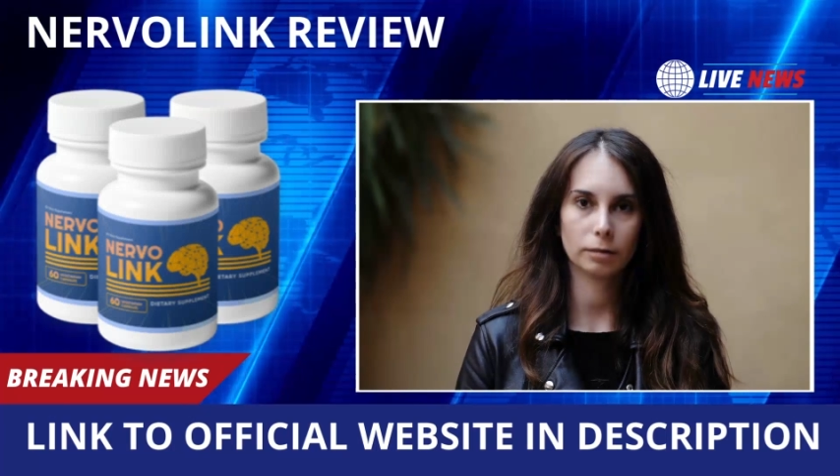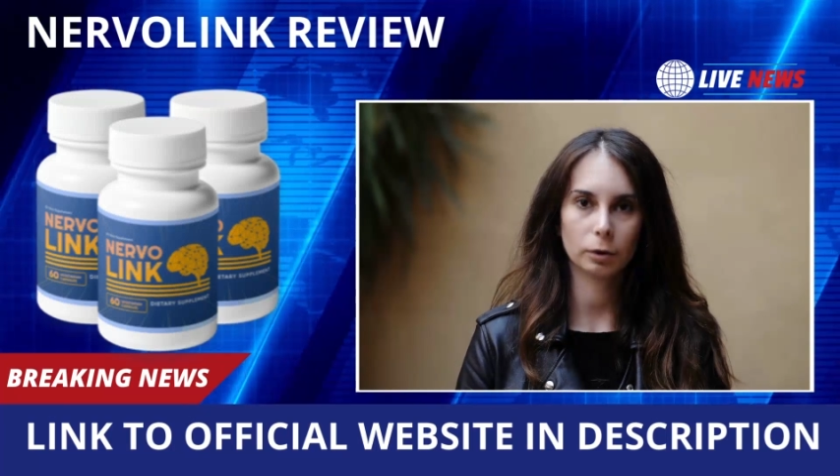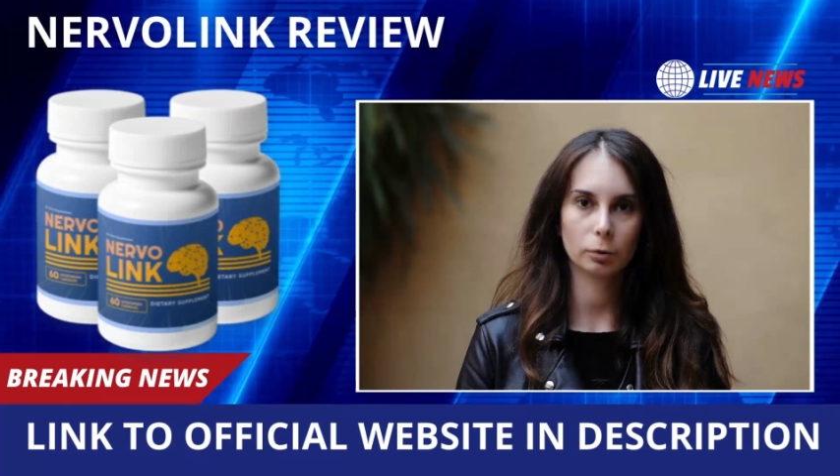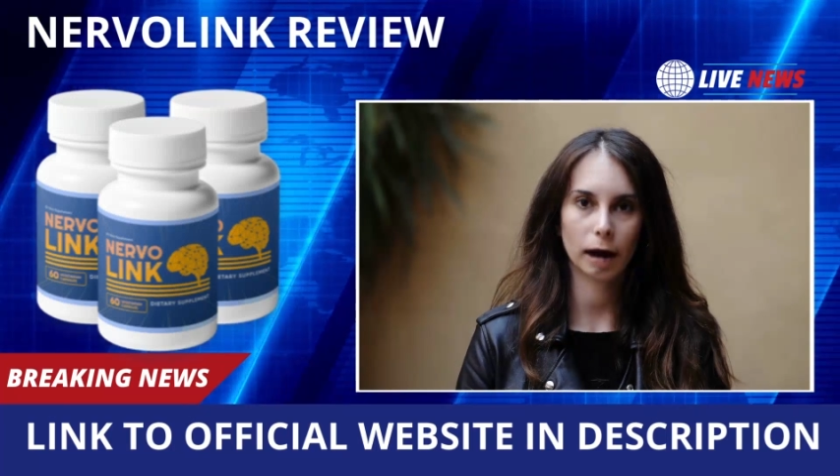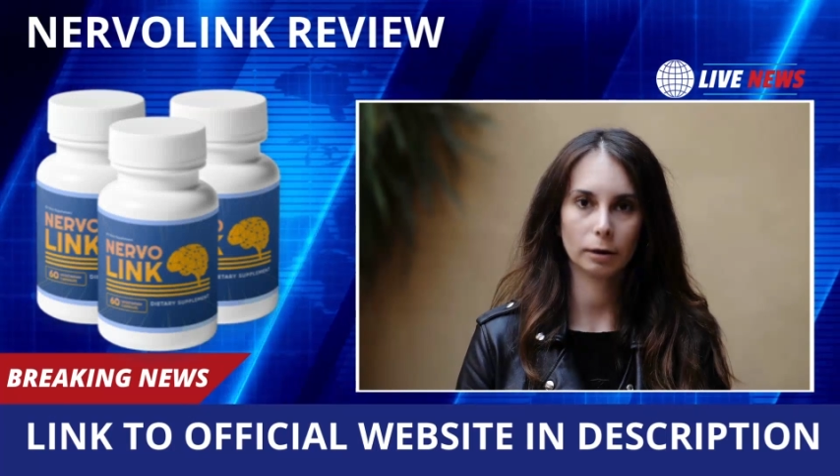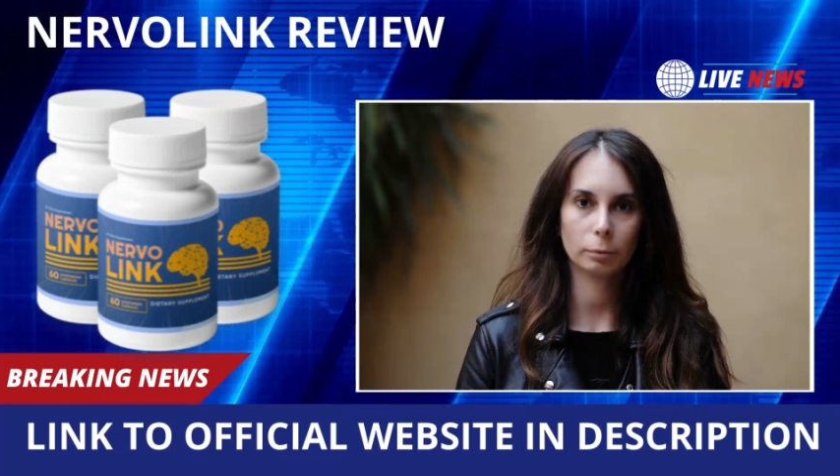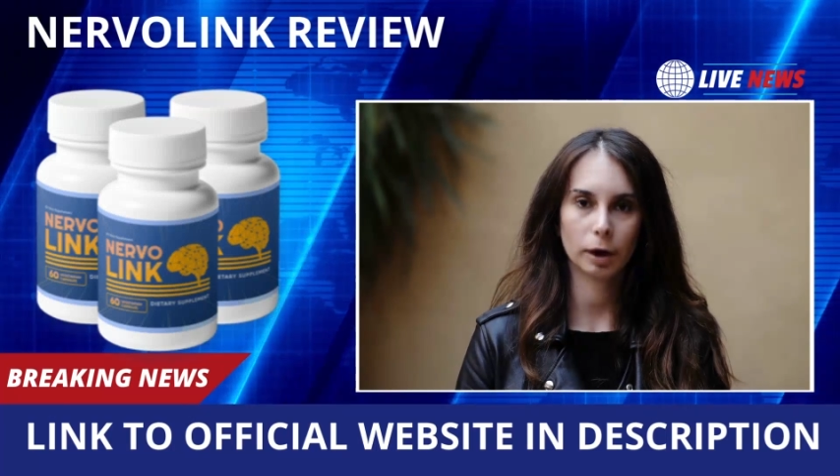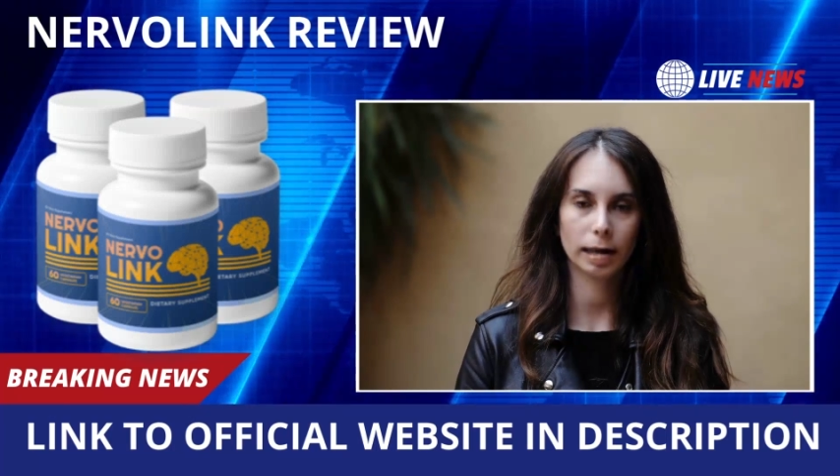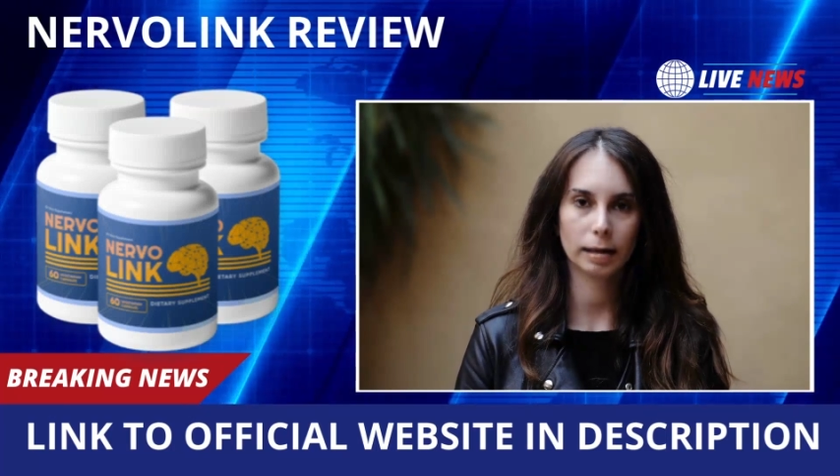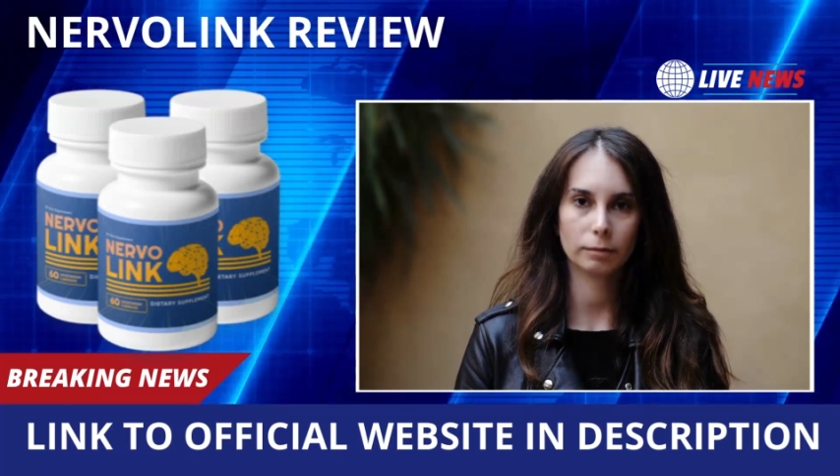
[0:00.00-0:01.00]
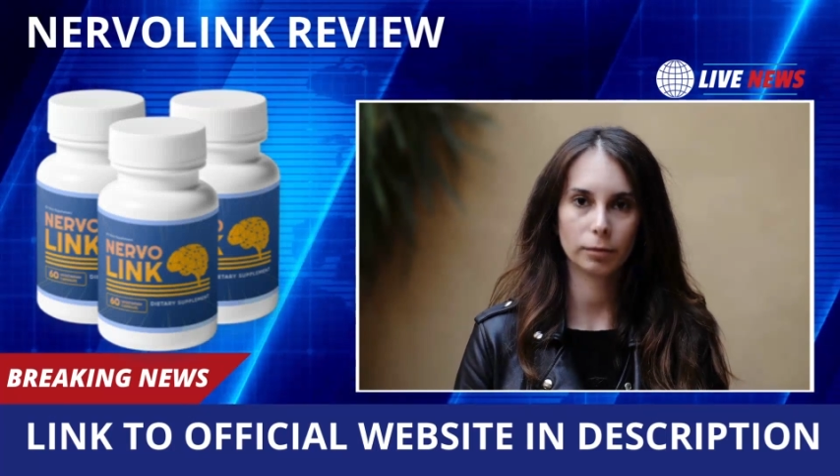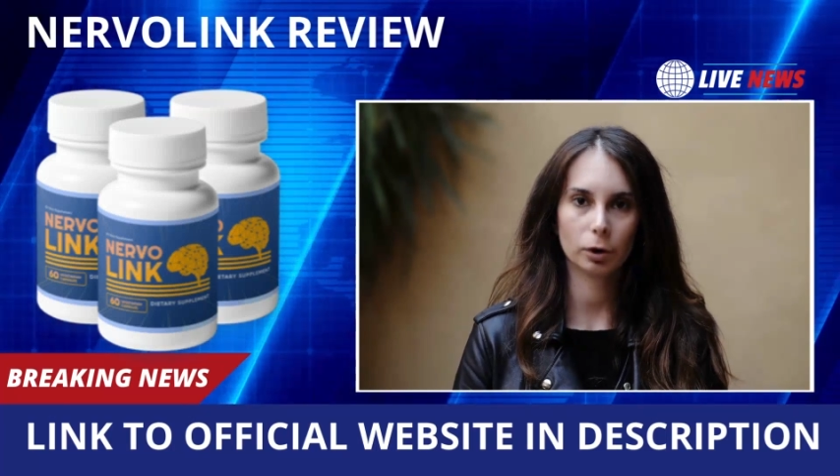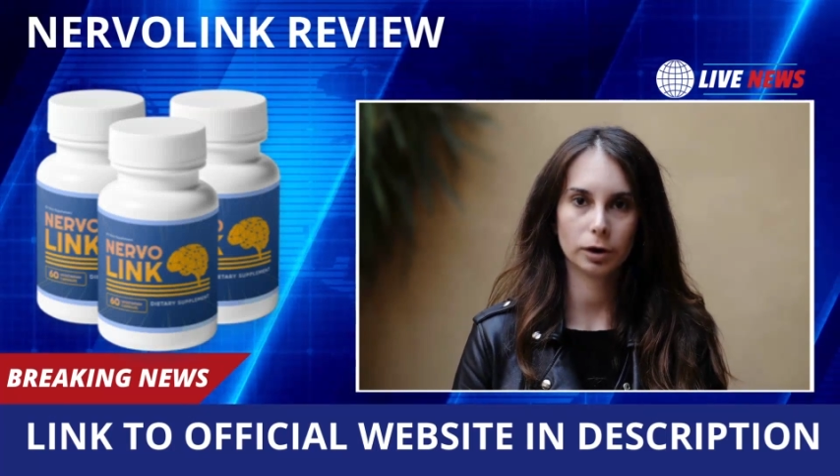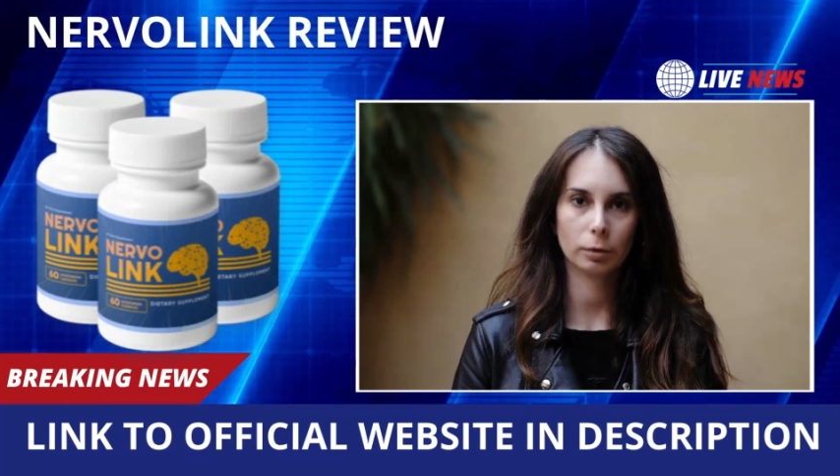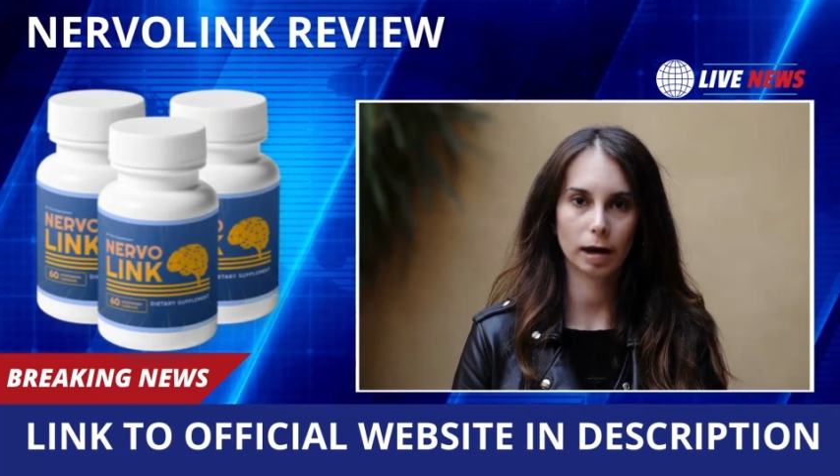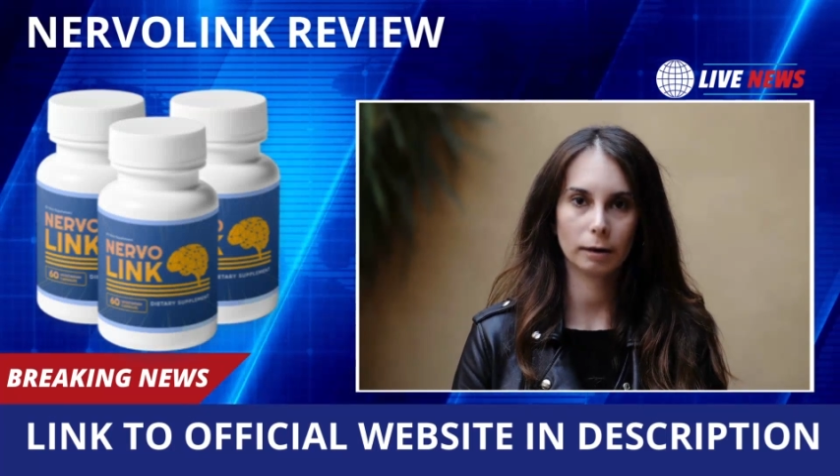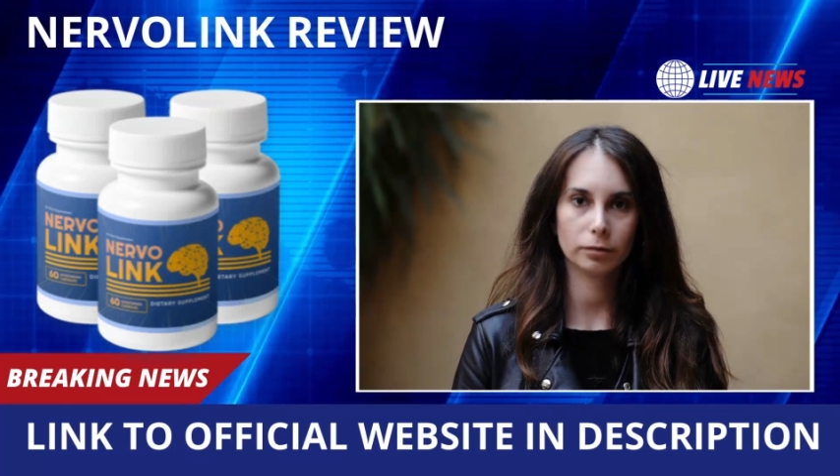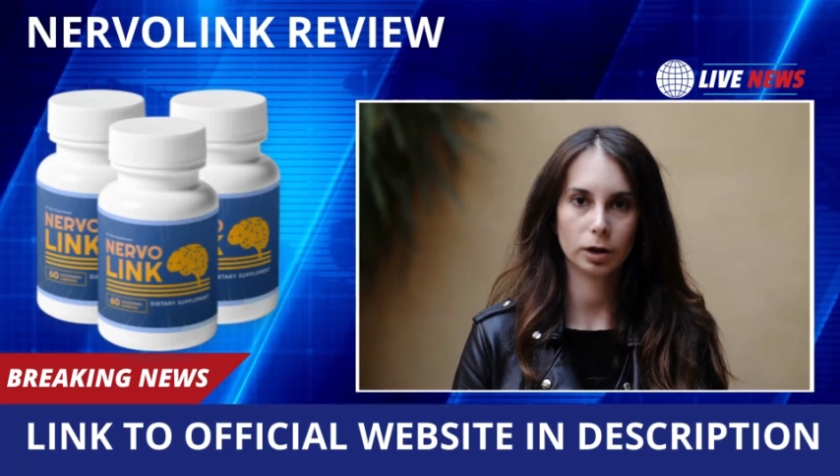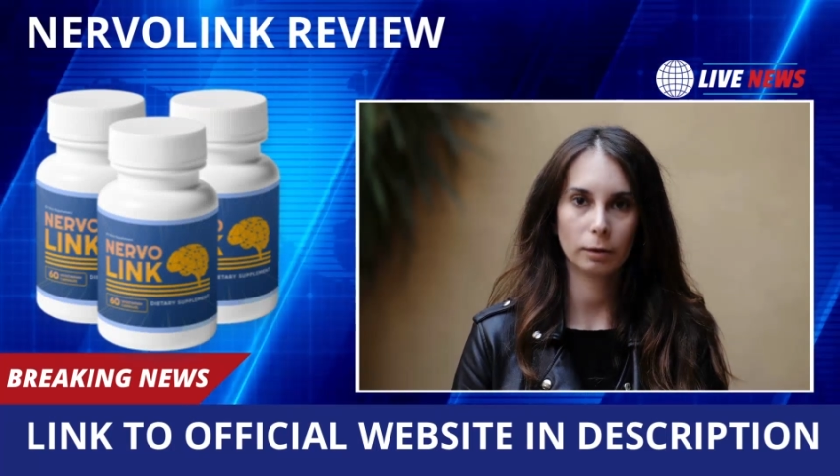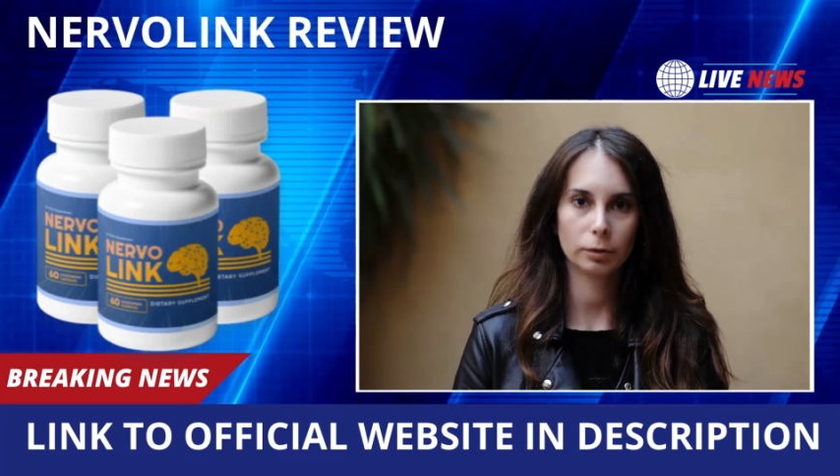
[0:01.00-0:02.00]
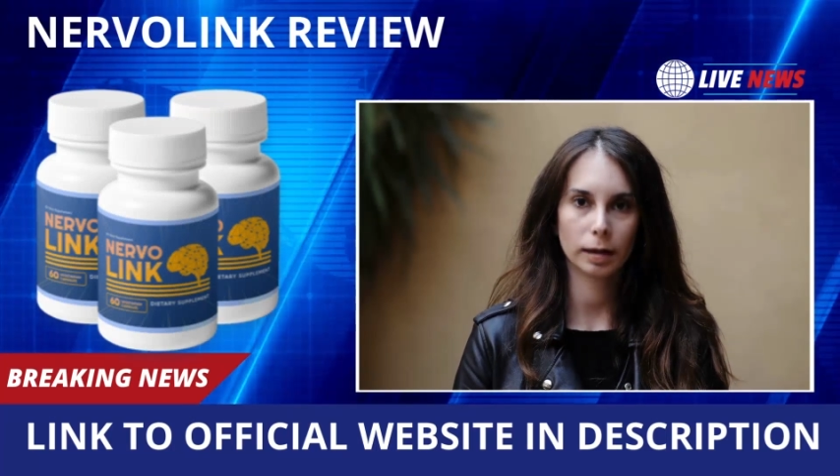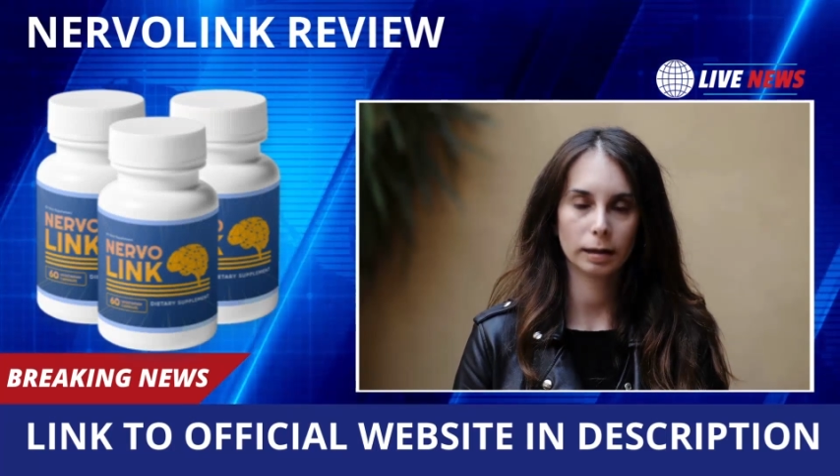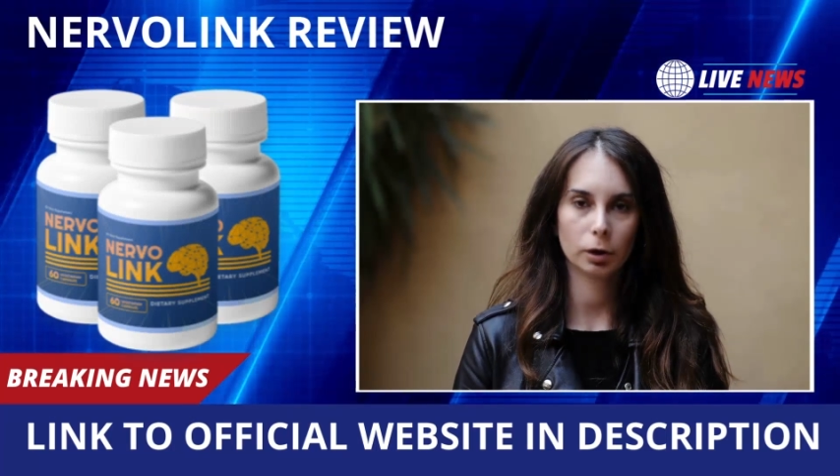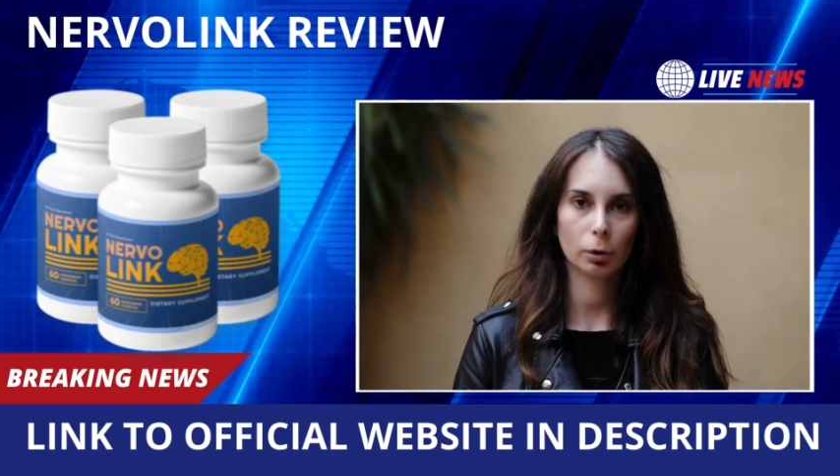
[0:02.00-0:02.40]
The groundbreaking formula of NervoLink